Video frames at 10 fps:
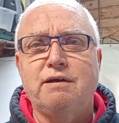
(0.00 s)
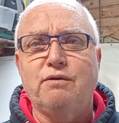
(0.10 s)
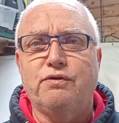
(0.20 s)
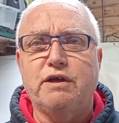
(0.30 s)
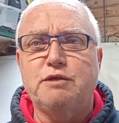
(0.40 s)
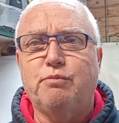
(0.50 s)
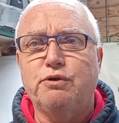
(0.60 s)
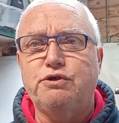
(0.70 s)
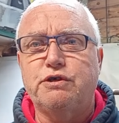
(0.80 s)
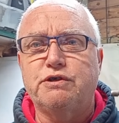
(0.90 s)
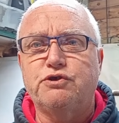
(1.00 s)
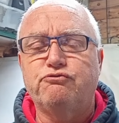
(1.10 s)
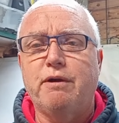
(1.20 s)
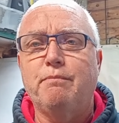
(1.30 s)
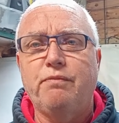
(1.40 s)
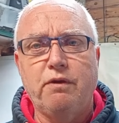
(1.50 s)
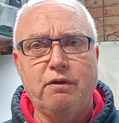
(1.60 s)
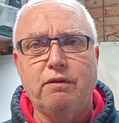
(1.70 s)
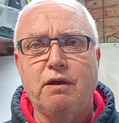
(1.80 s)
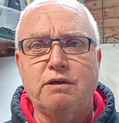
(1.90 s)
These points you can trim,
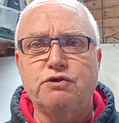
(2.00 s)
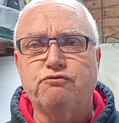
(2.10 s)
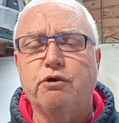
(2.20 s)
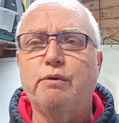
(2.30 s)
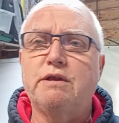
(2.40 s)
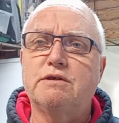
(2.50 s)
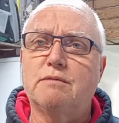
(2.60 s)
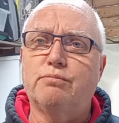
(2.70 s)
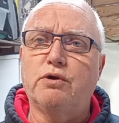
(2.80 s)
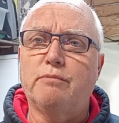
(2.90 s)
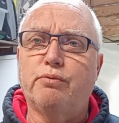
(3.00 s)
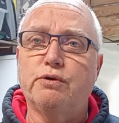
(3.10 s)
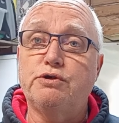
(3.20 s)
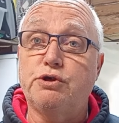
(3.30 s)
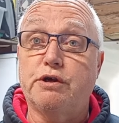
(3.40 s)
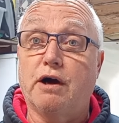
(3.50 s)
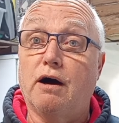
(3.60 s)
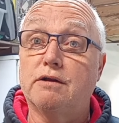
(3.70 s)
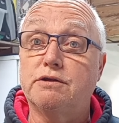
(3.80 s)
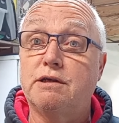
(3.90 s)
screw-ins and bullet points you
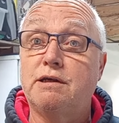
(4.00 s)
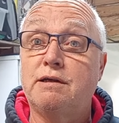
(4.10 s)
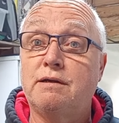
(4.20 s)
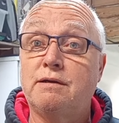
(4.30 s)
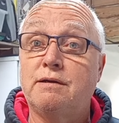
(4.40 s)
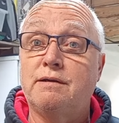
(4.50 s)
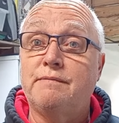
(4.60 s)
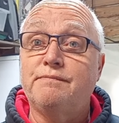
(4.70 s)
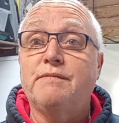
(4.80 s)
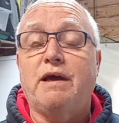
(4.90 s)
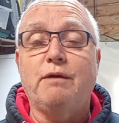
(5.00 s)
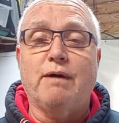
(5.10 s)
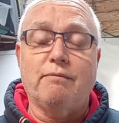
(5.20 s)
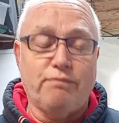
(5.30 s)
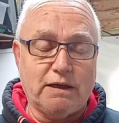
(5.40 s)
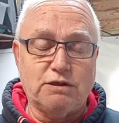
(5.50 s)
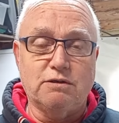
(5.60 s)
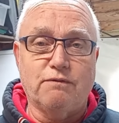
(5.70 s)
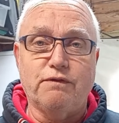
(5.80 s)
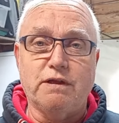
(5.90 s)
can't. Anyway, that's
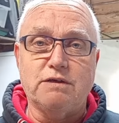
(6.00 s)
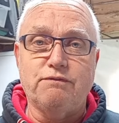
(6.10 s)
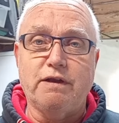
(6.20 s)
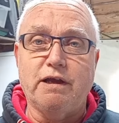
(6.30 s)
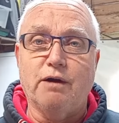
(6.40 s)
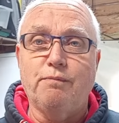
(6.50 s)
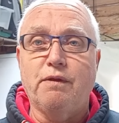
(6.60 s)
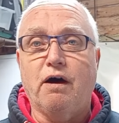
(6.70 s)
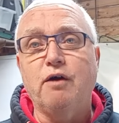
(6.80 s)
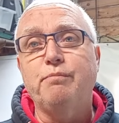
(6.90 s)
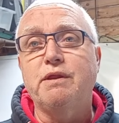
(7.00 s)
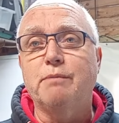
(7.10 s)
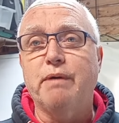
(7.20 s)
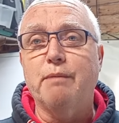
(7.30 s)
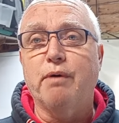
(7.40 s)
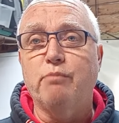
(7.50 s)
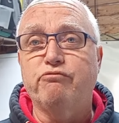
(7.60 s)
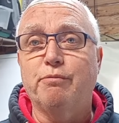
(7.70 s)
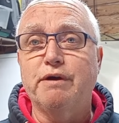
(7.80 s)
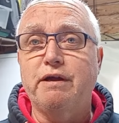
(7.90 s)
enough for this video. I've been the Barebow
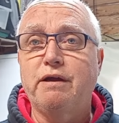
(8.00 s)
Brummie.